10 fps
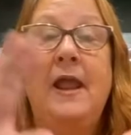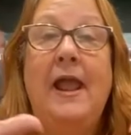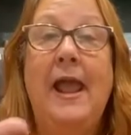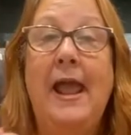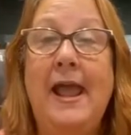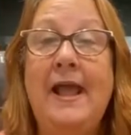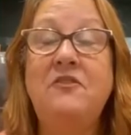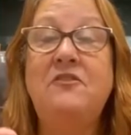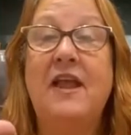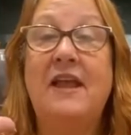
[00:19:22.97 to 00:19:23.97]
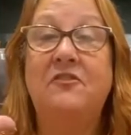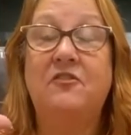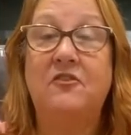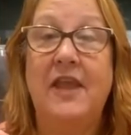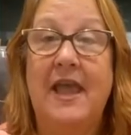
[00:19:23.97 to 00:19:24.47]
has a
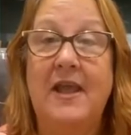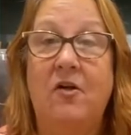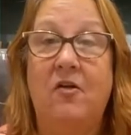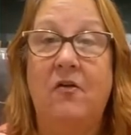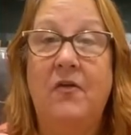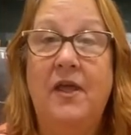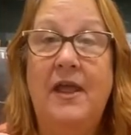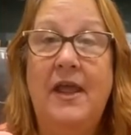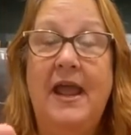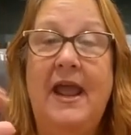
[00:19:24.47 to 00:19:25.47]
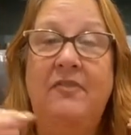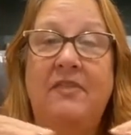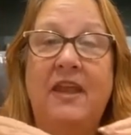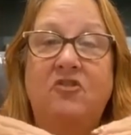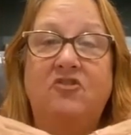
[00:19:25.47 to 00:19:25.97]
scale, and
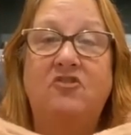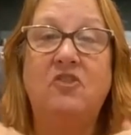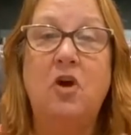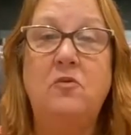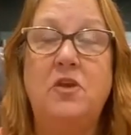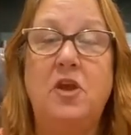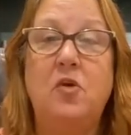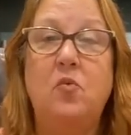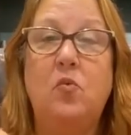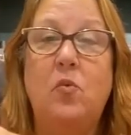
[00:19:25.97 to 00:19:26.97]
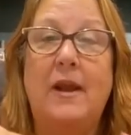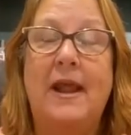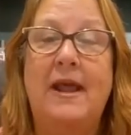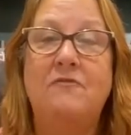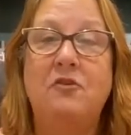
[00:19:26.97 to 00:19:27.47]
they show you
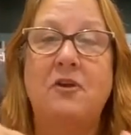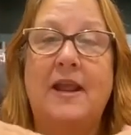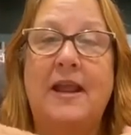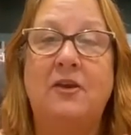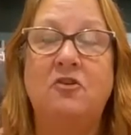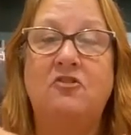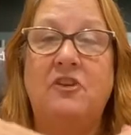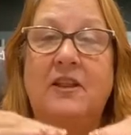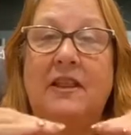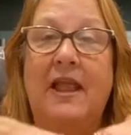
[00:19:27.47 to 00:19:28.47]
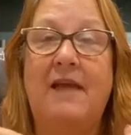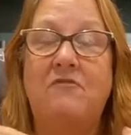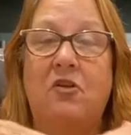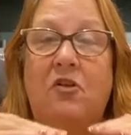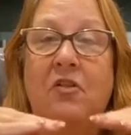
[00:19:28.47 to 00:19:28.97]
whatever energy
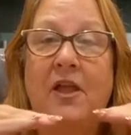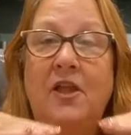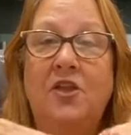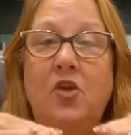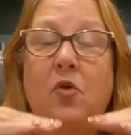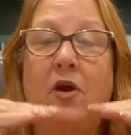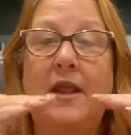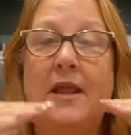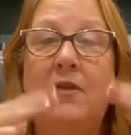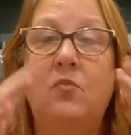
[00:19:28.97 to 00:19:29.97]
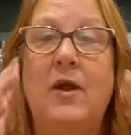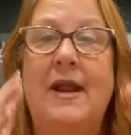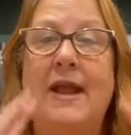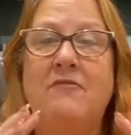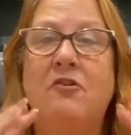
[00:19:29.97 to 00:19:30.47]
level you are in,
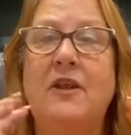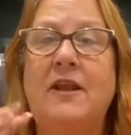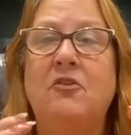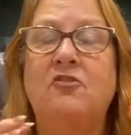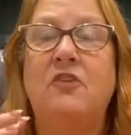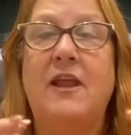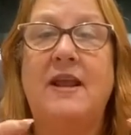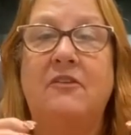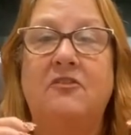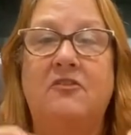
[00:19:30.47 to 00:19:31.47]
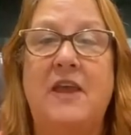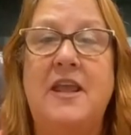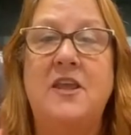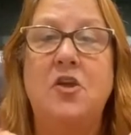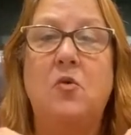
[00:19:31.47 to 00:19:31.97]
whatever energetic
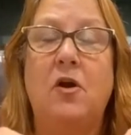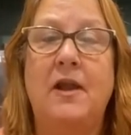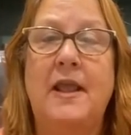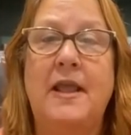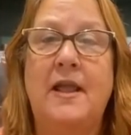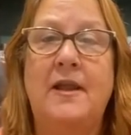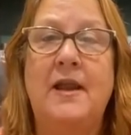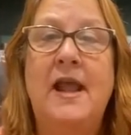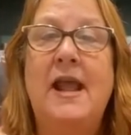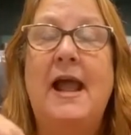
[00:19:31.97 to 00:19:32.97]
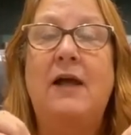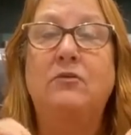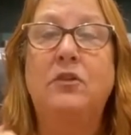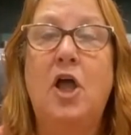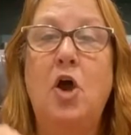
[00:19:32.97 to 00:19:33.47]
state you are in, how
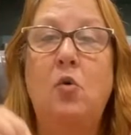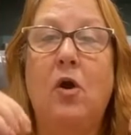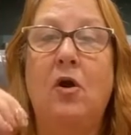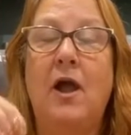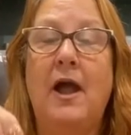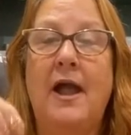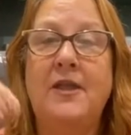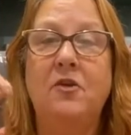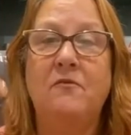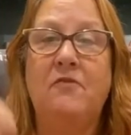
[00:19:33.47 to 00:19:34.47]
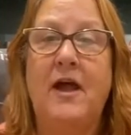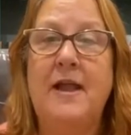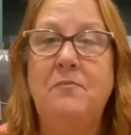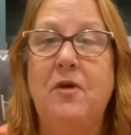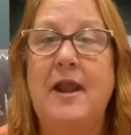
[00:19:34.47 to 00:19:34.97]
low or high you're
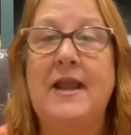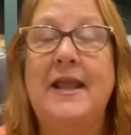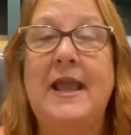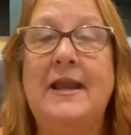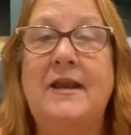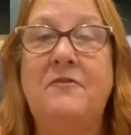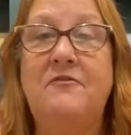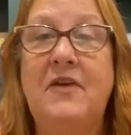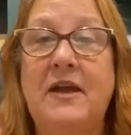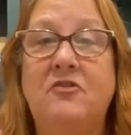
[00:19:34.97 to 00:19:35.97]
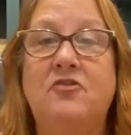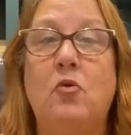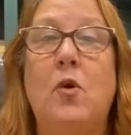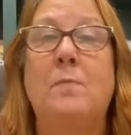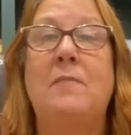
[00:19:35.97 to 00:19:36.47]
vibrating, and it affects
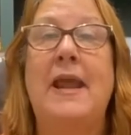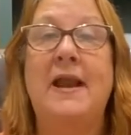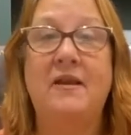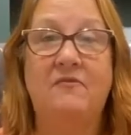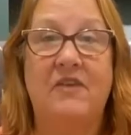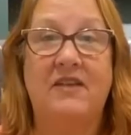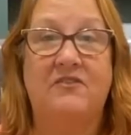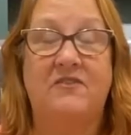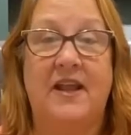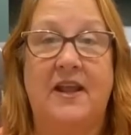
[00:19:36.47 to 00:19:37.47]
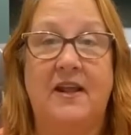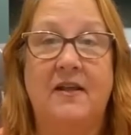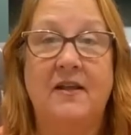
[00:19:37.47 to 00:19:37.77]
your manifesting.